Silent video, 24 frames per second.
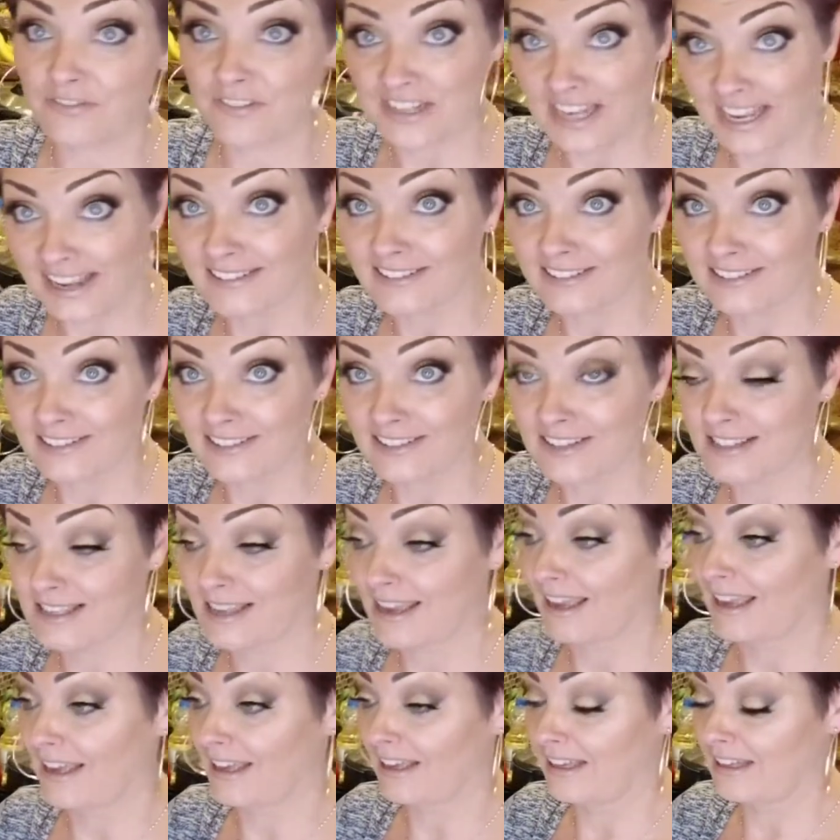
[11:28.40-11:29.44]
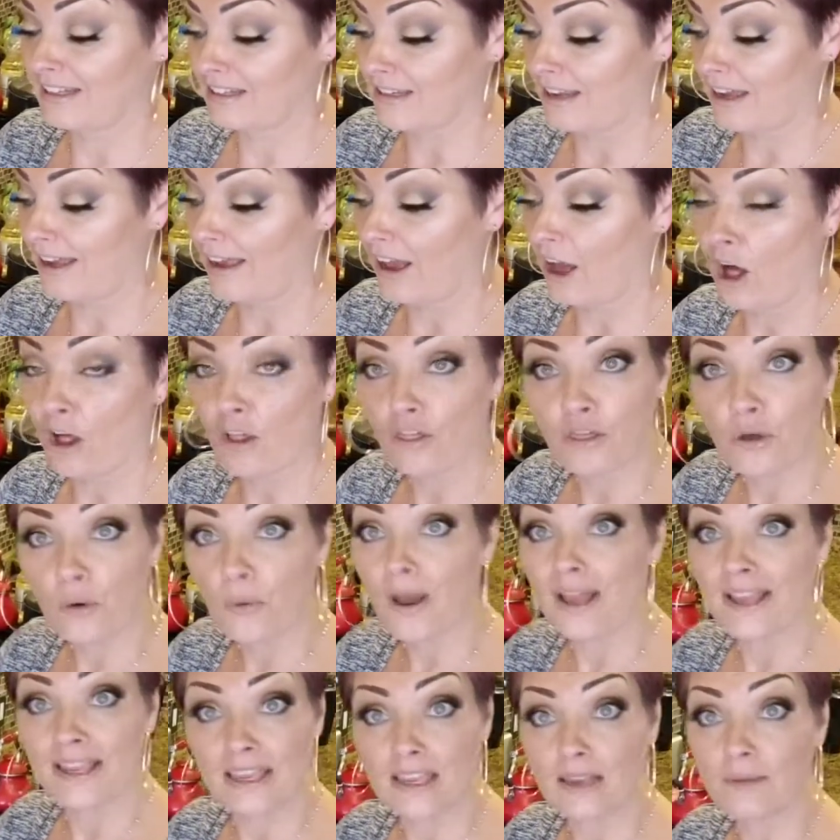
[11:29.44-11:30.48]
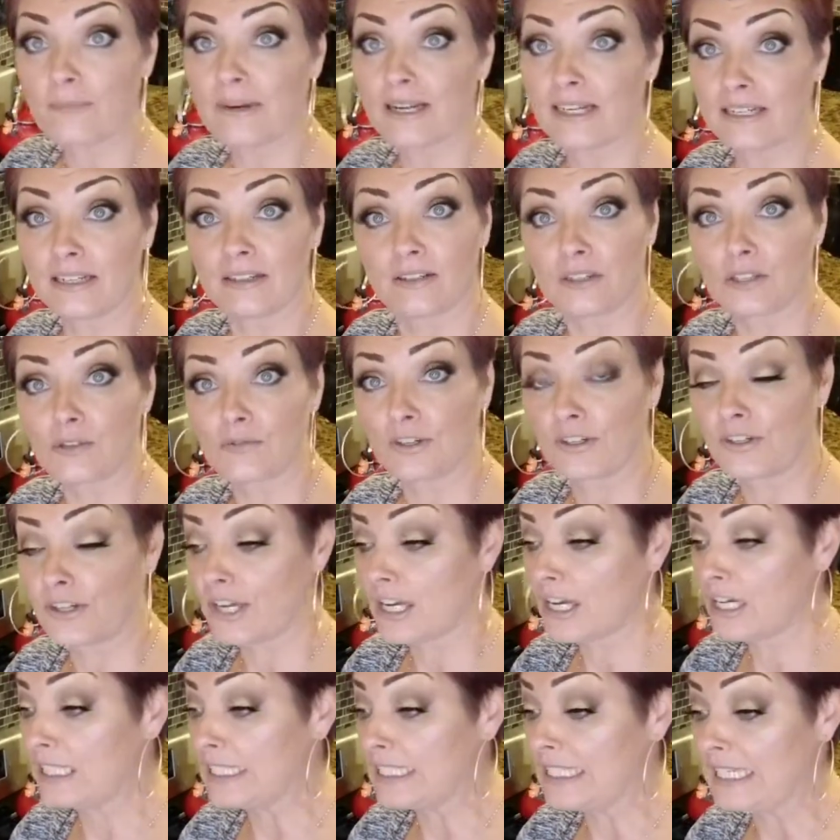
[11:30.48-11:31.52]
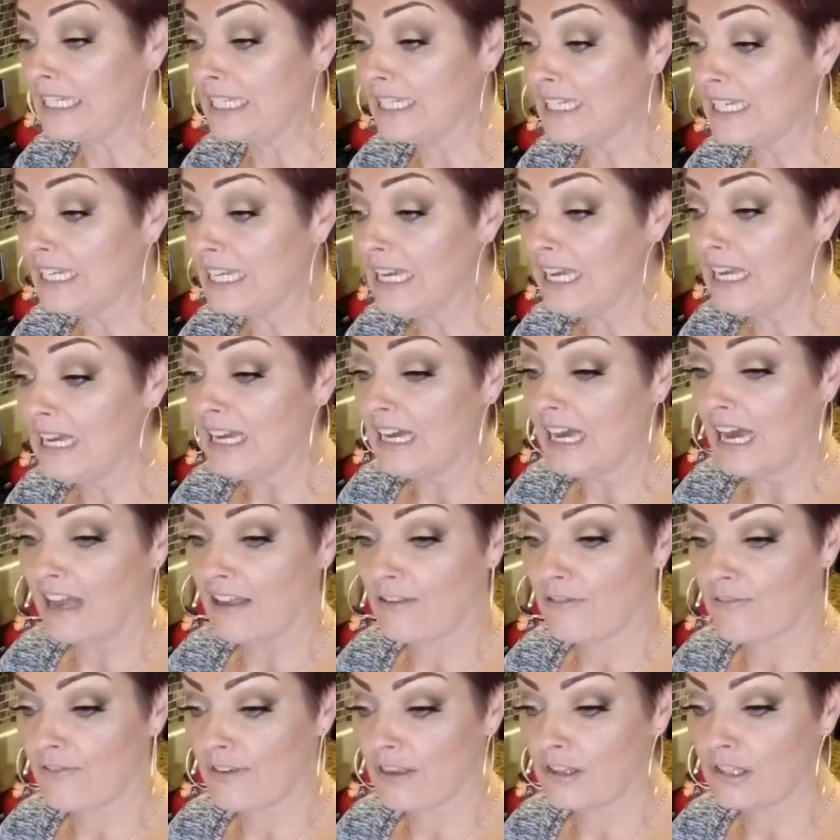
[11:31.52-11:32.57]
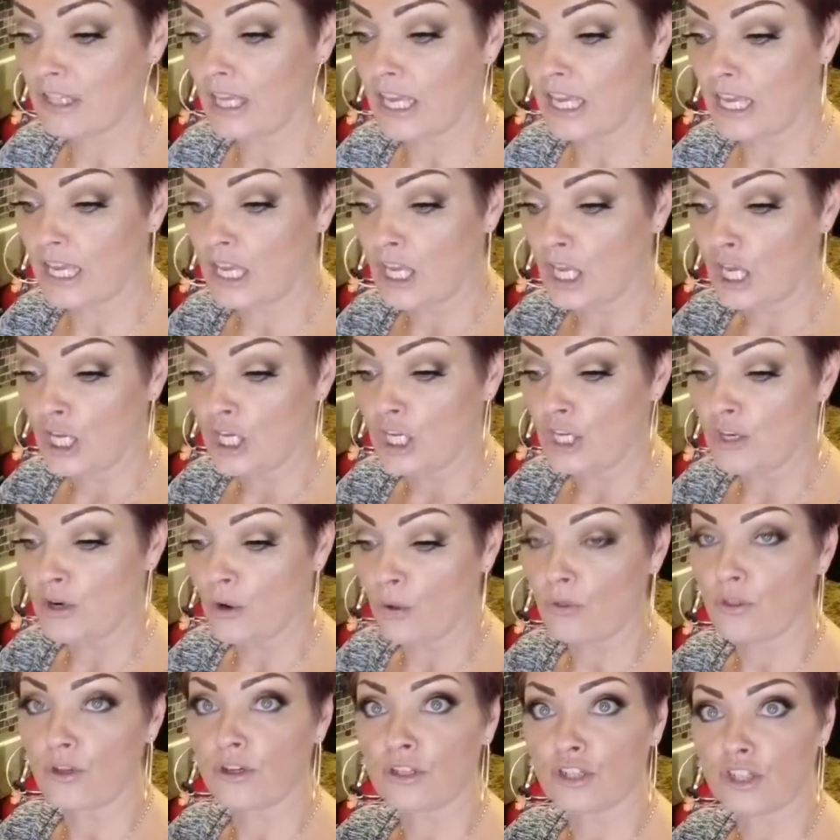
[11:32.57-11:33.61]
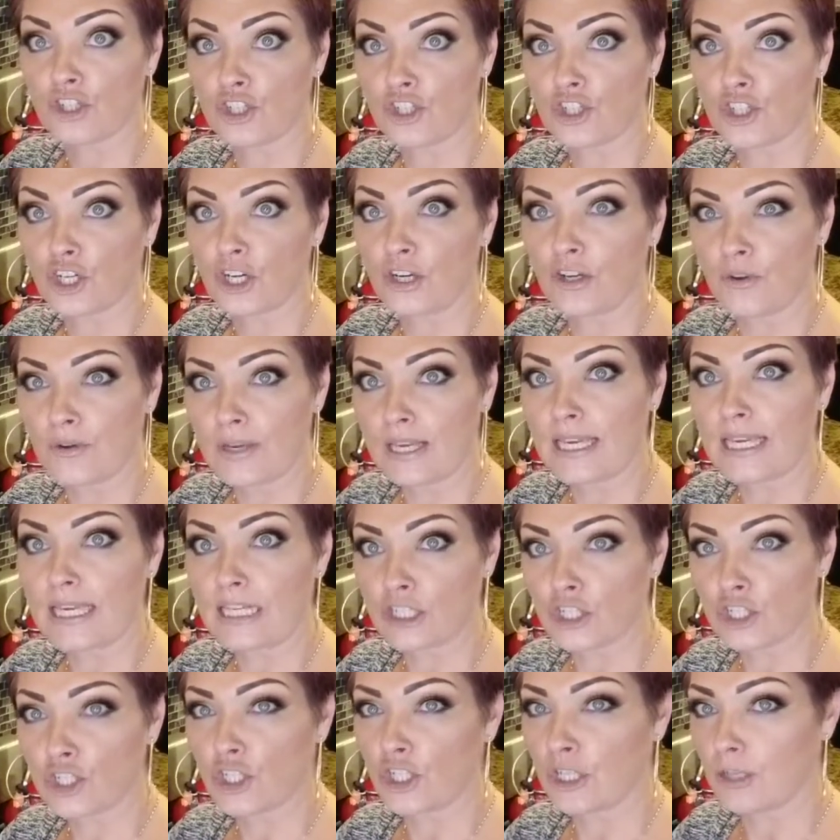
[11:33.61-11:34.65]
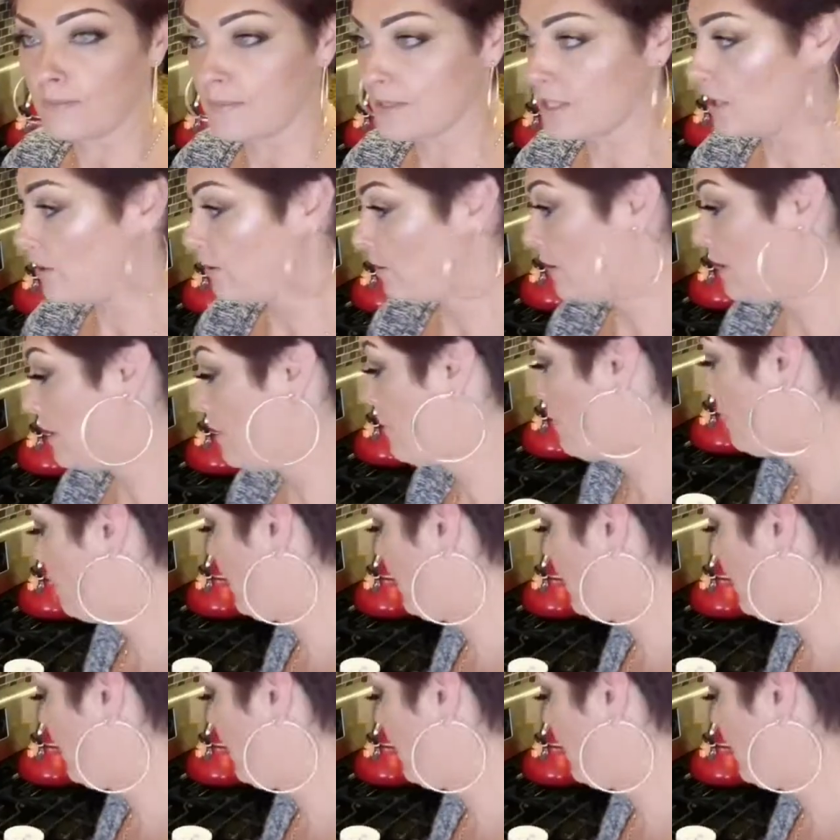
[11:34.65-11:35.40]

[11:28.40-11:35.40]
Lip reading: nails, and although I keep my nails very clean, I feel like, you know, you can get germs underneath your